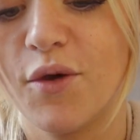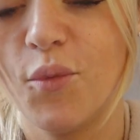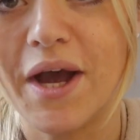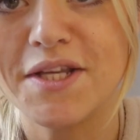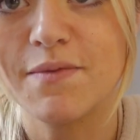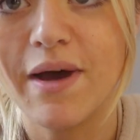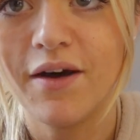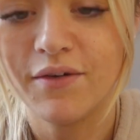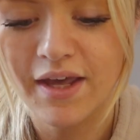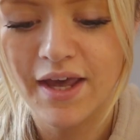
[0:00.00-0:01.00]
wax
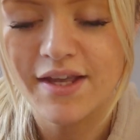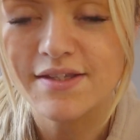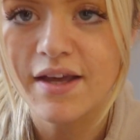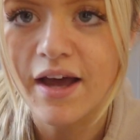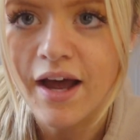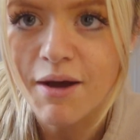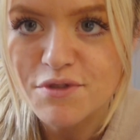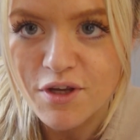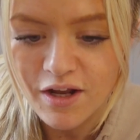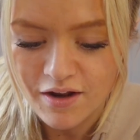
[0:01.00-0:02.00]
melt. It is
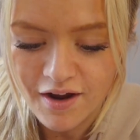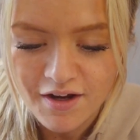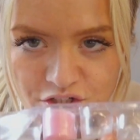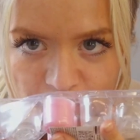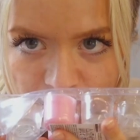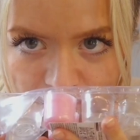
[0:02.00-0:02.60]
absolutely lush.